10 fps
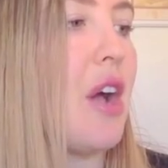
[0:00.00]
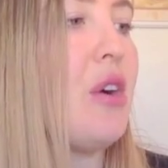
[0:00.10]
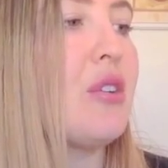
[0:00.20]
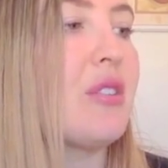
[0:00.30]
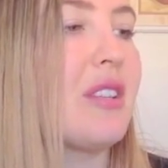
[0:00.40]

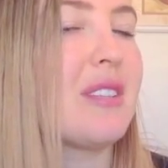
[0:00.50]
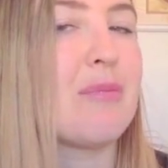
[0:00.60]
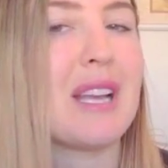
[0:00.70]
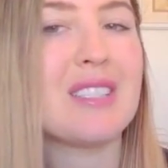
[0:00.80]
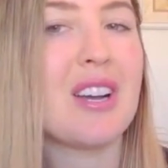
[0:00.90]
oh,
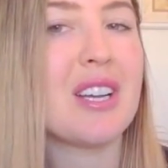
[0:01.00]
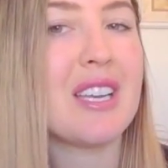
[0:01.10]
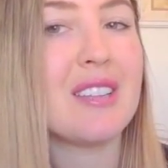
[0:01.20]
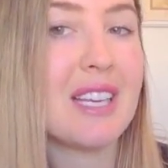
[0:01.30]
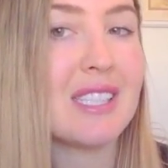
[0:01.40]
my
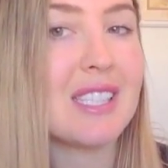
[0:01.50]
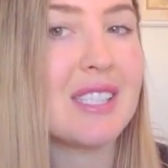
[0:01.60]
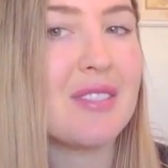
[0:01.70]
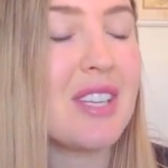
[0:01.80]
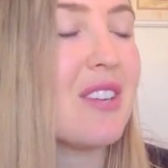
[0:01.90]
doggy likes
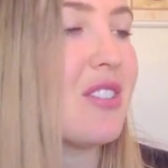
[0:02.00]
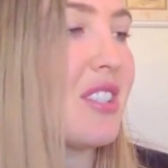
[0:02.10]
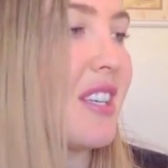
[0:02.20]
this video.